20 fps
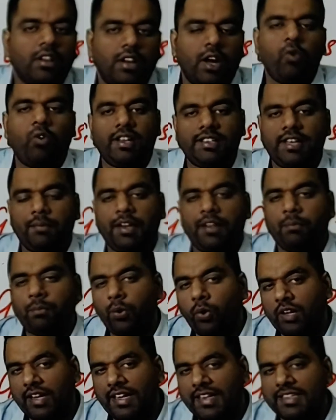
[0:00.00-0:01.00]
Now what is happening?
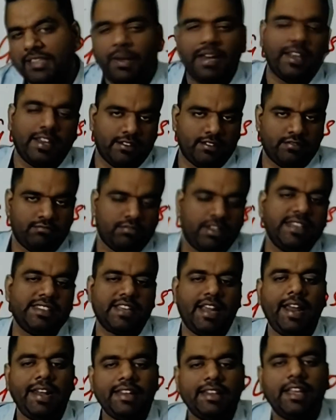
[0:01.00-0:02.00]
Protein is breaking.
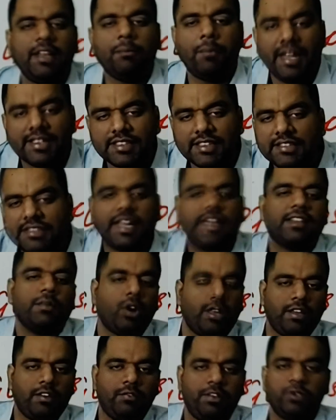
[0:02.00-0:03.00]
Guys, anything breaks inside the
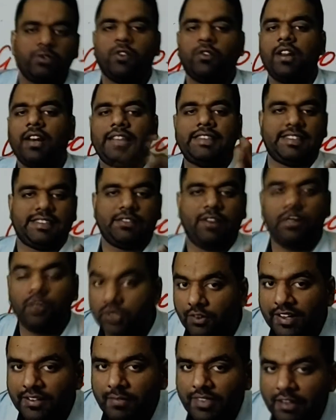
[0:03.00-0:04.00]
body, we use the word lysis. What use
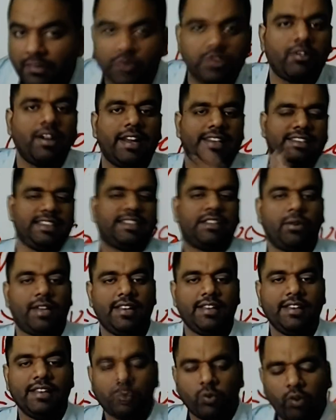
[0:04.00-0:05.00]
the word? We use the word lysis.
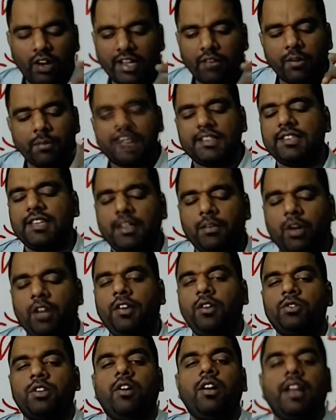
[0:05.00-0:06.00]
Okay? So whatever breaks inside the body,
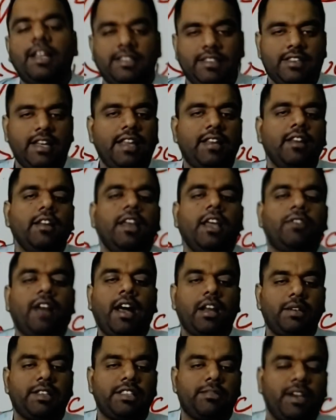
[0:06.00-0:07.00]
we use the word lysis. Like if the
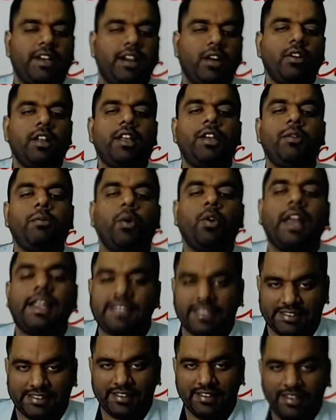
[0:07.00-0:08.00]
RBC is breaking down,
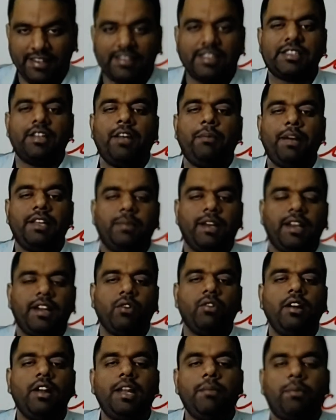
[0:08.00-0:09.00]
hemolysis. This lipid is breaking
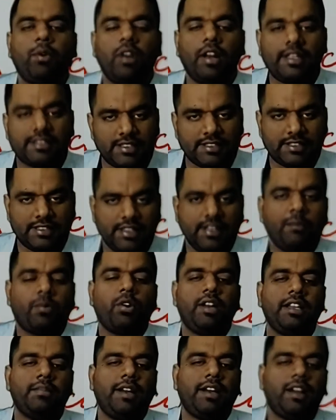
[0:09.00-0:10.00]
down, lipolysis.
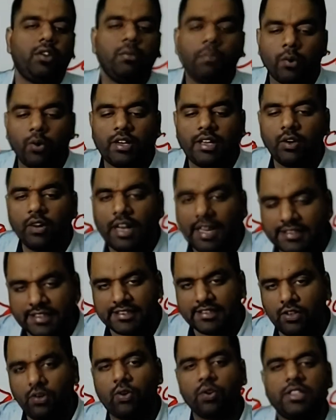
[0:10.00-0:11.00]
Protein is breaking down,
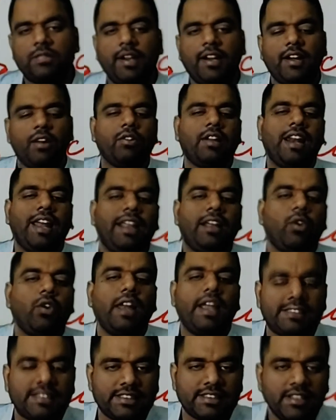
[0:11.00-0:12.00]
proteolysis. Glucose is breaking down,
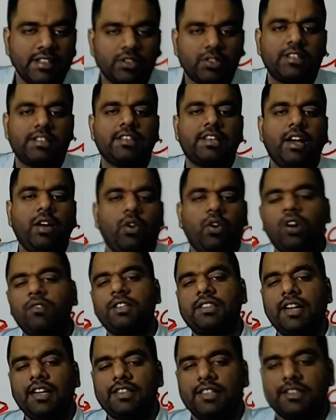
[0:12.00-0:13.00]
glycolysis. So this is how all of
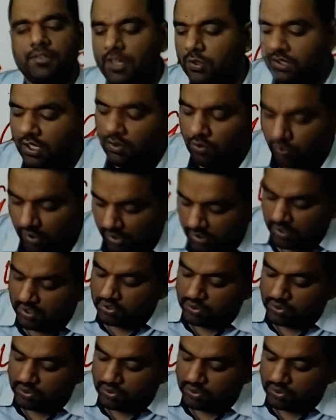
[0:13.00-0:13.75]
these conditions we use the word.